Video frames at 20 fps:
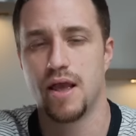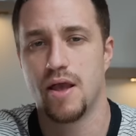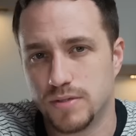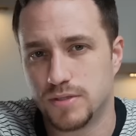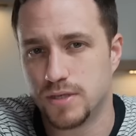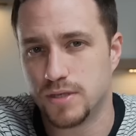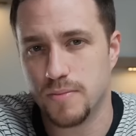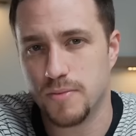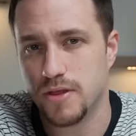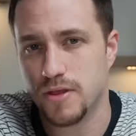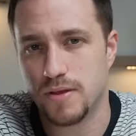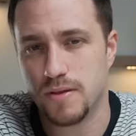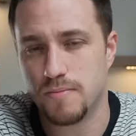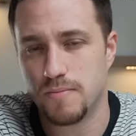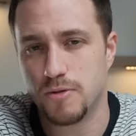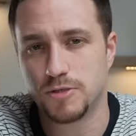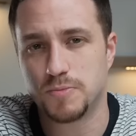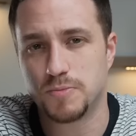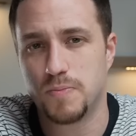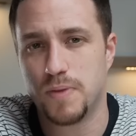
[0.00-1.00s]
Some of the
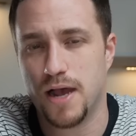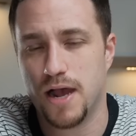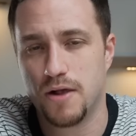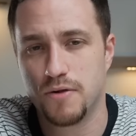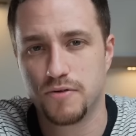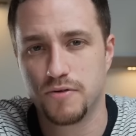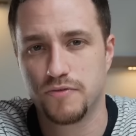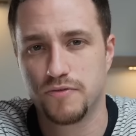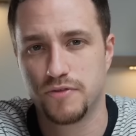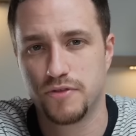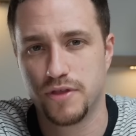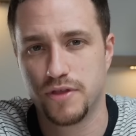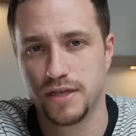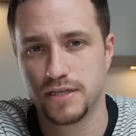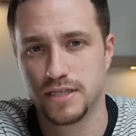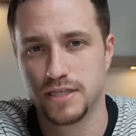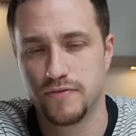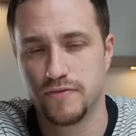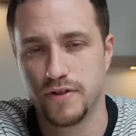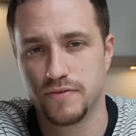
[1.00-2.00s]
most powerful
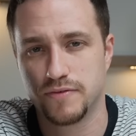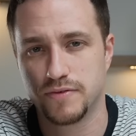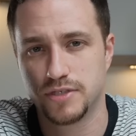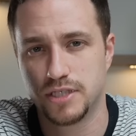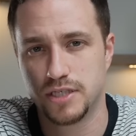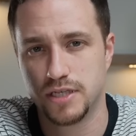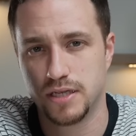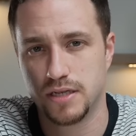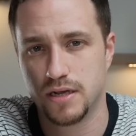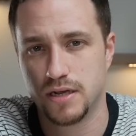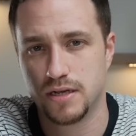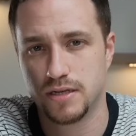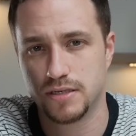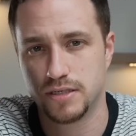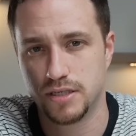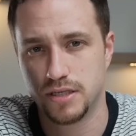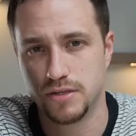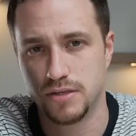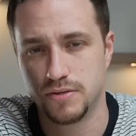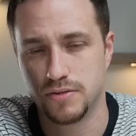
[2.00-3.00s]
things I've ever seen God
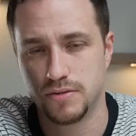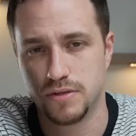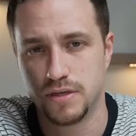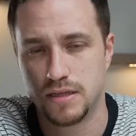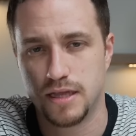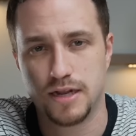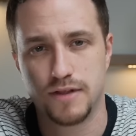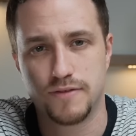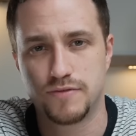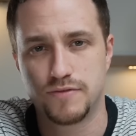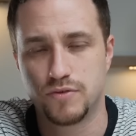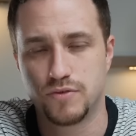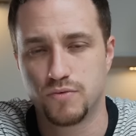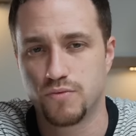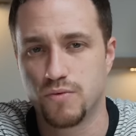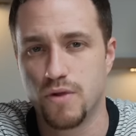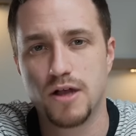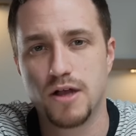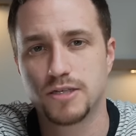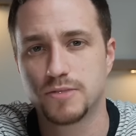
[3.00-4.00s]
do that have
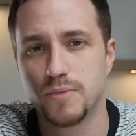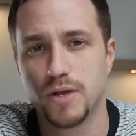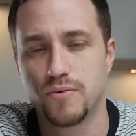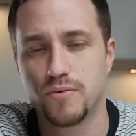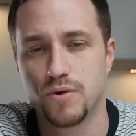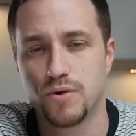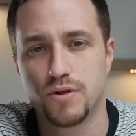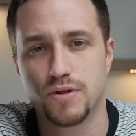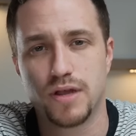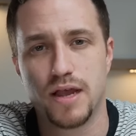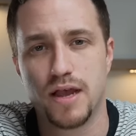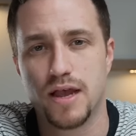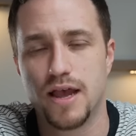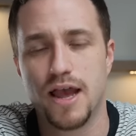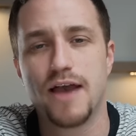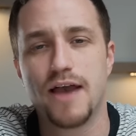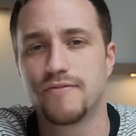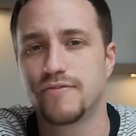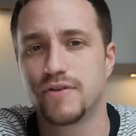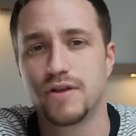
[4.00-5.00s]
rocked my world
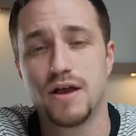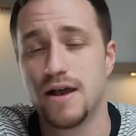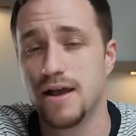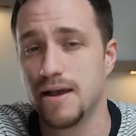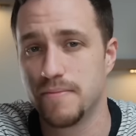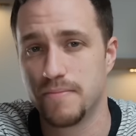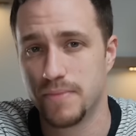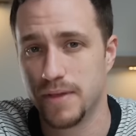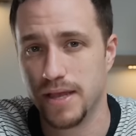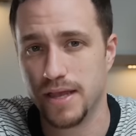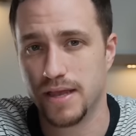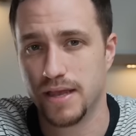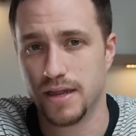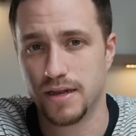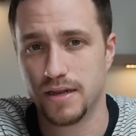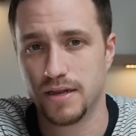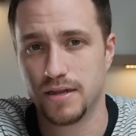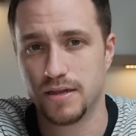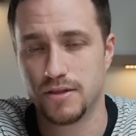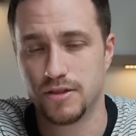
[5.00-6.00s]
have not
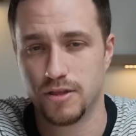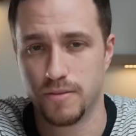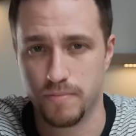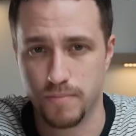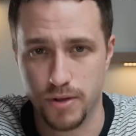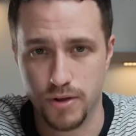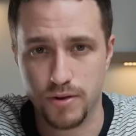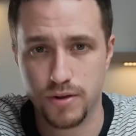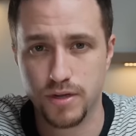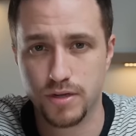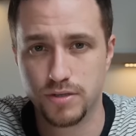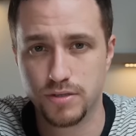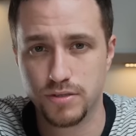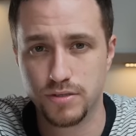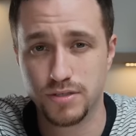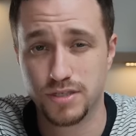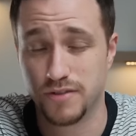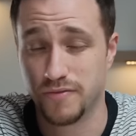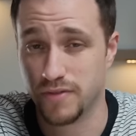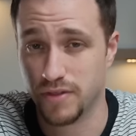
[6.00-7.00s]
been the
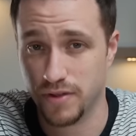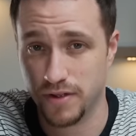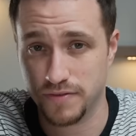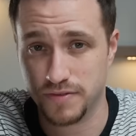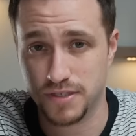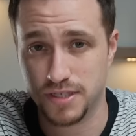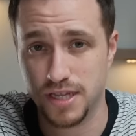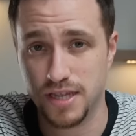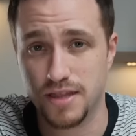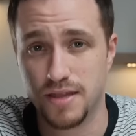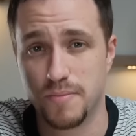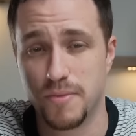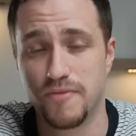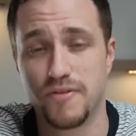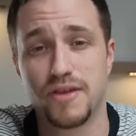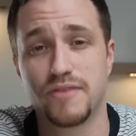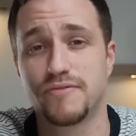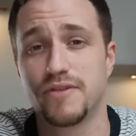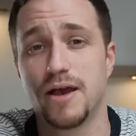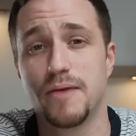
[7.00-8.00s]
miracles, even though I've seen them.
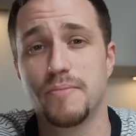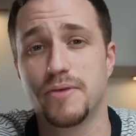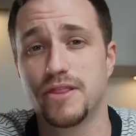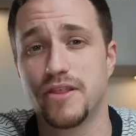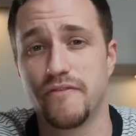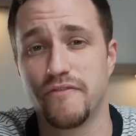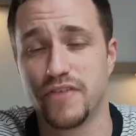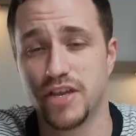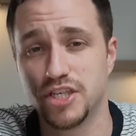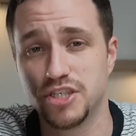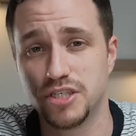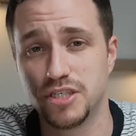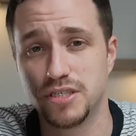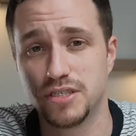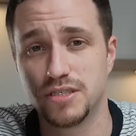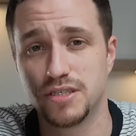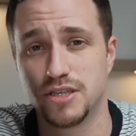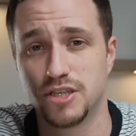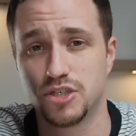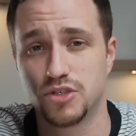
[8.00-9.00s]
They've not been the
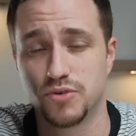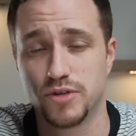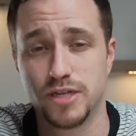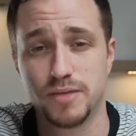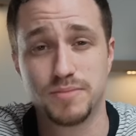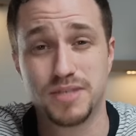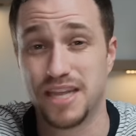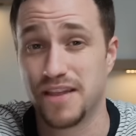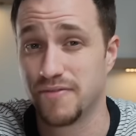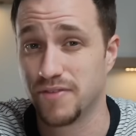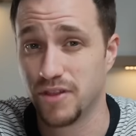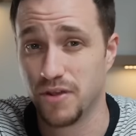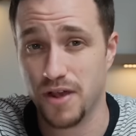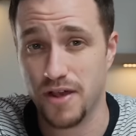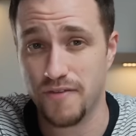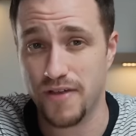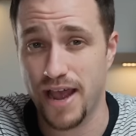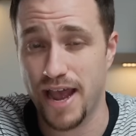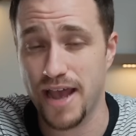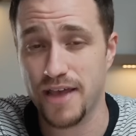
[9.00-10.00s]
visions and the dreams, even though
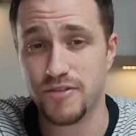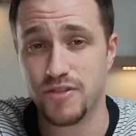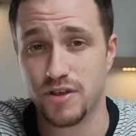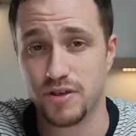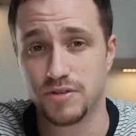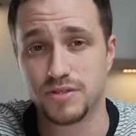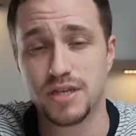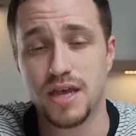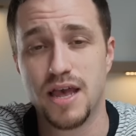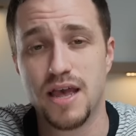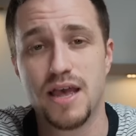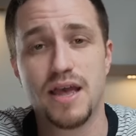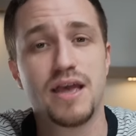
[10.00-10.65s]
I've had those.